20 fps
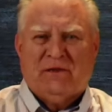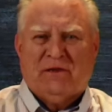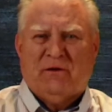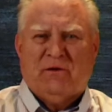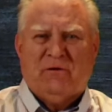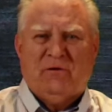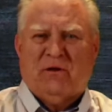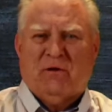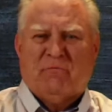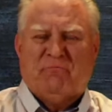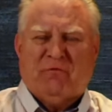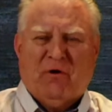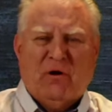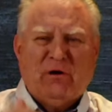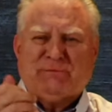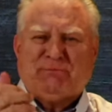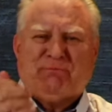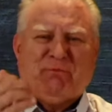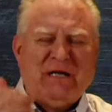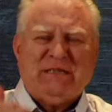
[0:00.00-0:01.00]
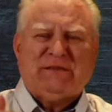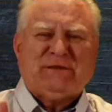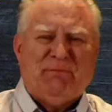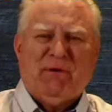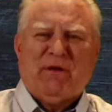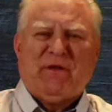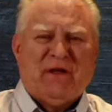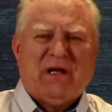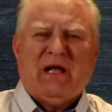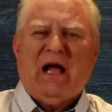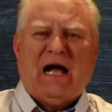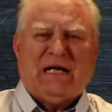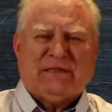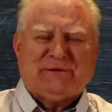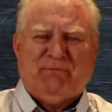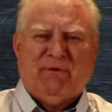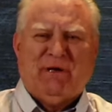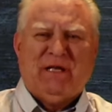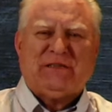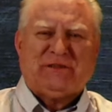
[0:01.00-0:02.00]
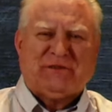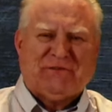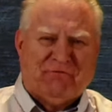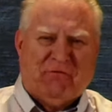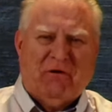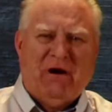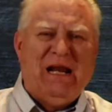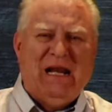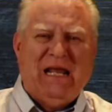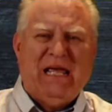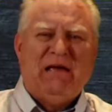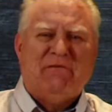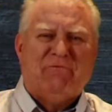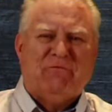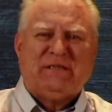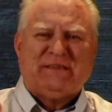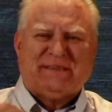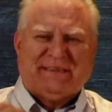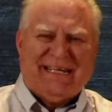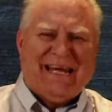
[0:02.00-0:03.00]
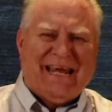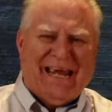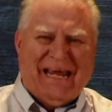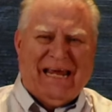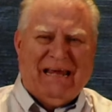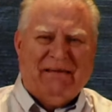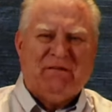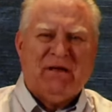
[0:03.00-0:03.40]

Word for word: The first principle of the gospel is freely you've received,